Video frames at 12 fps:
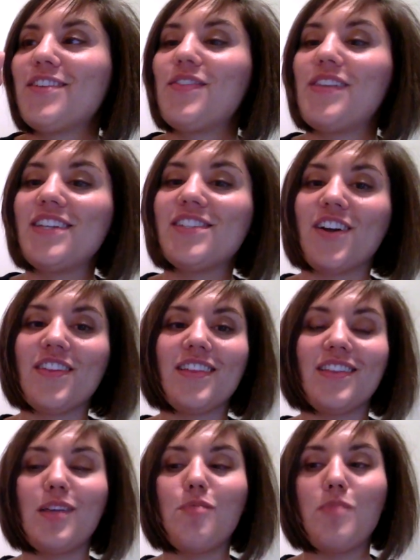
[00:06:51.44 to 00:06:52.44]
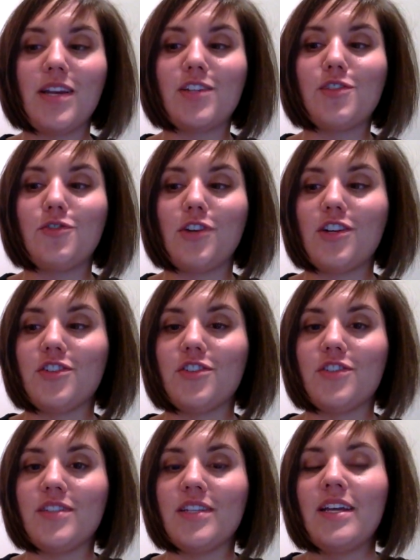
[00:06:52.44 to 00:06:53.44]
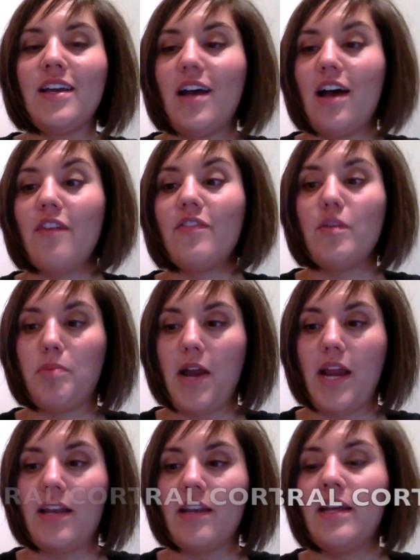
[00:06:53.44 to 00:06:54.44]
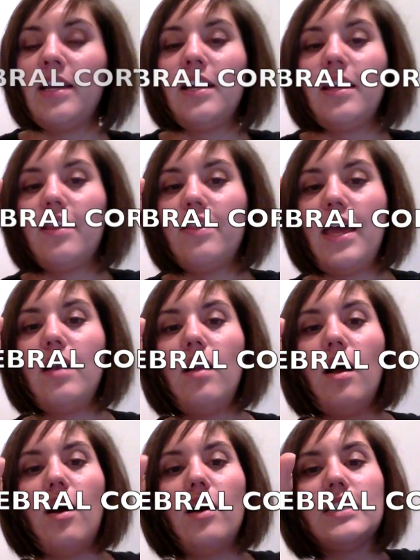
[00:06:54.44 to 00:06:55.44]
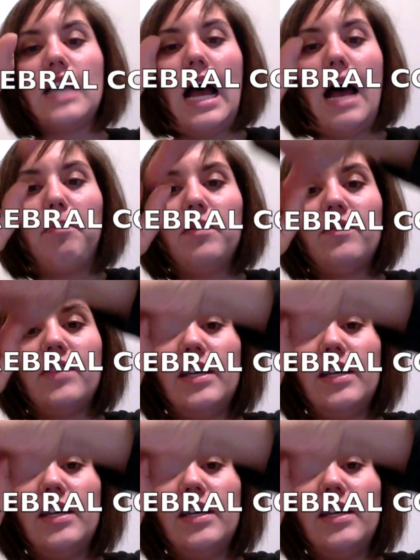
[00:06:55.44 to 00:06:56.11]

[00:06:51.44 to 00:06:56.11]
So these are the limbic structures of the brain. Then on top of